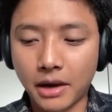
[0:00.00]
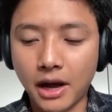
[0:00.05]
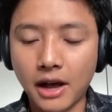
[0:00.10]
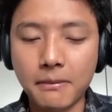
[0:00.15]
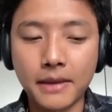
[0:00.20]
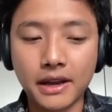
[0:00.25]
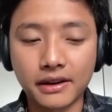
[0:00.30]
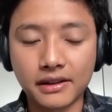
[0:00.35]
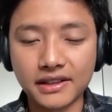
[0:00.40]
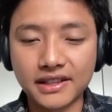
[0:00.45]

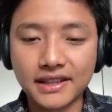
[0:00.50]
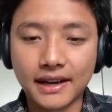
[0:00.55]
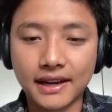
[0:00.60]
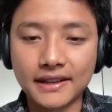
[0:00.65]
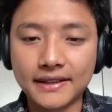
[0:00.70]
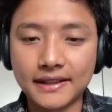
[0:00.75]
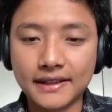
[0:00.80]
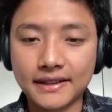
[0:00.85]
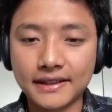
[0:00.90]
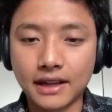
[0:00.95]
biomedical
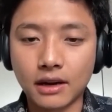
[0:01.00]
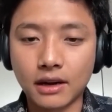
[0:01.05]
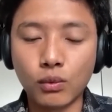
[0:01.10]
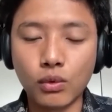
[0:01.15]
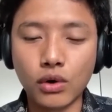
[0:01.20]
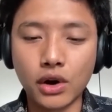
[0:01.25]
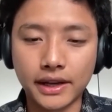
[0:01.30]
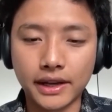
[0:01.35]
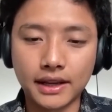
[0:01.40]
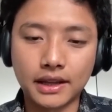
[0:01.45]
scientists that
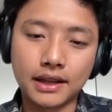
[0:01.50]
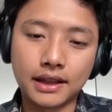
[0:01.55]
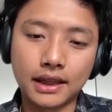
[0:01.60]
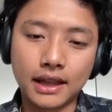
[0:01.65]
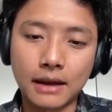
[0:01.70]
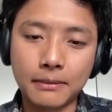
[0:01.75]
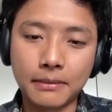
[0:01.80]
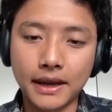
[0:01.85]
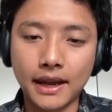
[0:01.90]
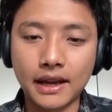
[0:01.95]
work in the
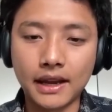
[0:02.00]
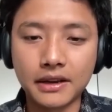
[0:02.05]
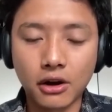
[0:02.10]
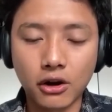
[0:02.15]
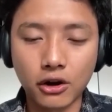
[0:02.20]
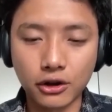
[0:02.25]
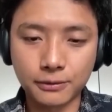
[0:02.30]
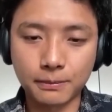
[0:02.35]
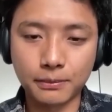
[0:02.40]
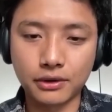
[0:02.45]
lab in
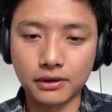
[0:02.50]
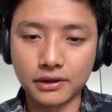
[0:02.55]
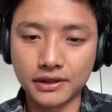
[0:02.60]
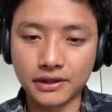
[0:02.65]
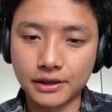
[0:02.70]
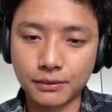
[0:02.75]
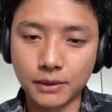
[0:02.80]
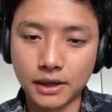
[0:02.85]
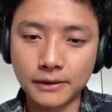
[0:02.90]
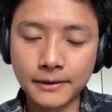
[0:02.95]

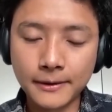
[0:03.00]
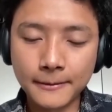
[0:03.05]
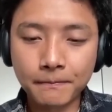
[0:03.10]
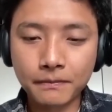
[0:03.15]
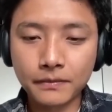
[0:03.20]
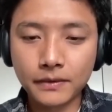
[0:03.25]
hospitals as well.